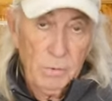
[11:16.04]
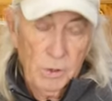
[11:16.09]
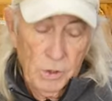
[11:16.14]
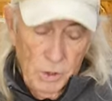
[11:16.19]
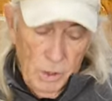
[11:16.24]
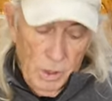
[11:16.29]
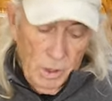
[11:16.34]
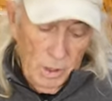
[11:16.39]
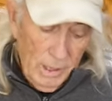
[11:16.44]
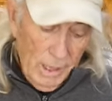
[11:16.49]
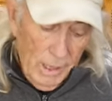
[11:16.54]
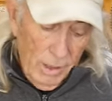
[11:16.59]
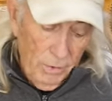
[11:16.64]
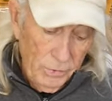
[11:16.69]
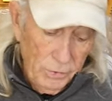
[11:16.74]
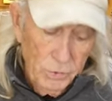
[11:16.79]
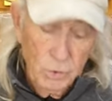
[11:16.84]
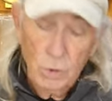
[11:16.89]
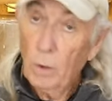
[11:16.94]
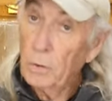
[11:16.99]
machine. Now,
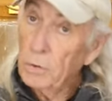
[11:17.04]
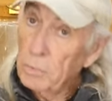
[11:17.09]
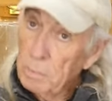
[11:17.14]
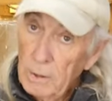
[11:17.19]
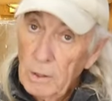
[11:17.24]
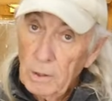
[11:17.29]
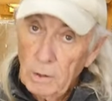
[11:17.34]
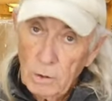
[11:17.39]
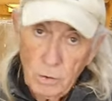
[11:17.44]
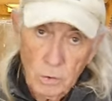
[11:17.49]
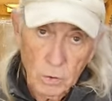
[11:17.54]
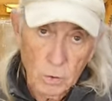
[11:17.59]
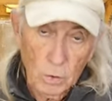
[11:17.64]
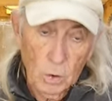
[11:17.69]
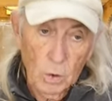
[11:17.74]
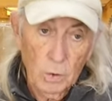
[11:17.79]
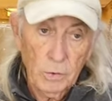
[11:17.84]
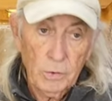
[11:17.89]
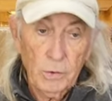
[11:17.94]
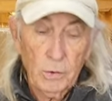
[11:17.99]
there's no speed
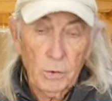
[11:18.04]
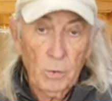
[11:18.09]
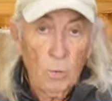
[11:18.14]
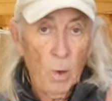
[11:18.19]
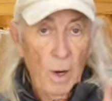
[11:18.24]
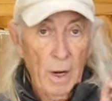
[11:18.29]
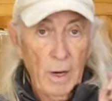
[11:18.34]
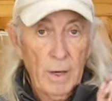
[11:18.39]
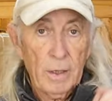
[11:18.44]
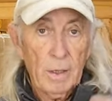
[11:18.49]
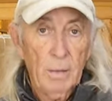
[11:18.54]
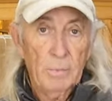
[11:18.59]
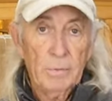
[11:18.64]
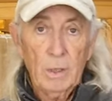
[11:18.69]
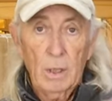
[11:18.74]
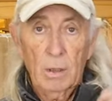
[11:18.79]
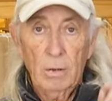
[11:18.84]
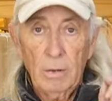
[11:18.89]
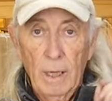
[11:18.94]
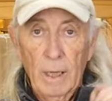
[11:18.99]
control, so the wire comes
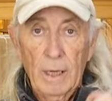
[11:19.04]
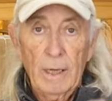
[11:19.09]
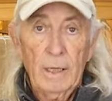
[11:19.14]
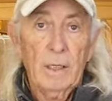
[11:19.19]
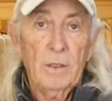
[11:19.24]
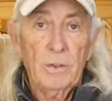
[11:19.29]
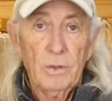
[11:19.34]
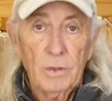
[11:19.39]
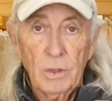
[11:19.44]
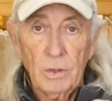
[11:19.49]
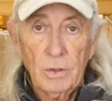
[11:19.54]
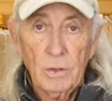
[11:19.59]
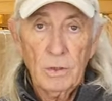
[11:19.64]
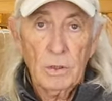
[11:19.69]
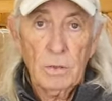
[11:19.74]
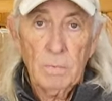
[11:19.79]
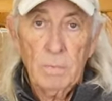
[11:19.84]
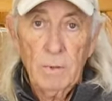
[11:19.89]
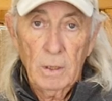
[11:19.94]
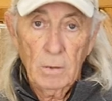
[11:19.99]
out at a consistent
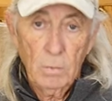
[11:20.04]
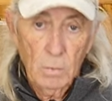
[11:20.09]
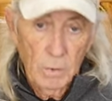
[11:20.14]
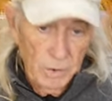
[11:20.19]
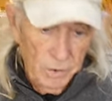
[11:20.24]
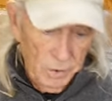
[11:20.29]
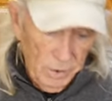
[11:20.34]
speed, which